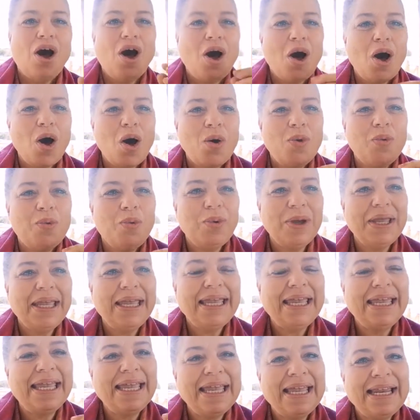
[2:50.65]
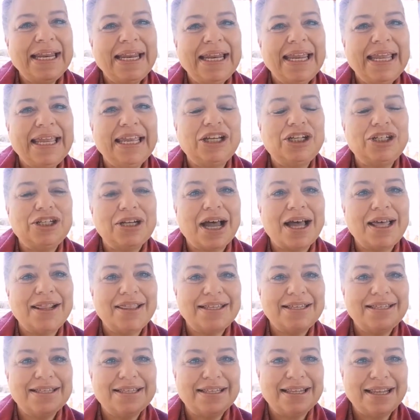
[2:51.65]
Are we in each
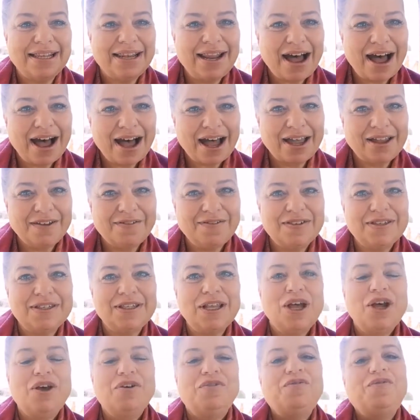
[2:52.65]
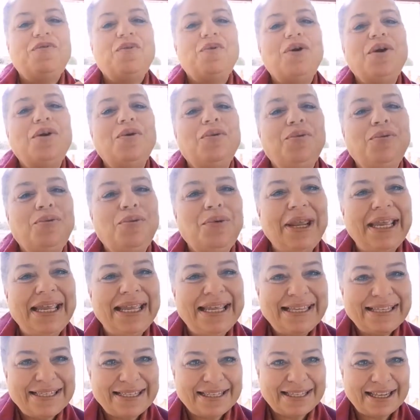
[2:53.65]
other's lives for a
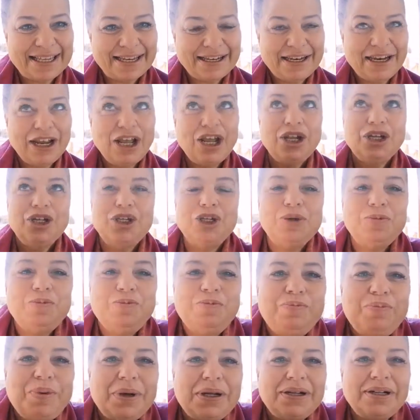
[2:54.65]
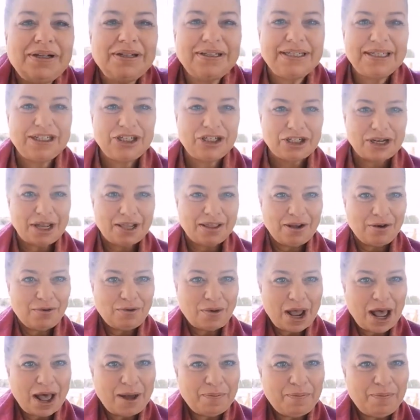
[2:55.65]
reason, to build each
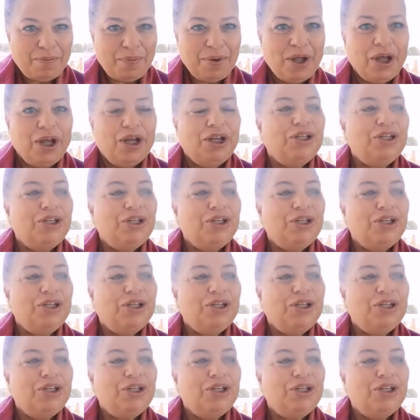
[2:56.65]
other up,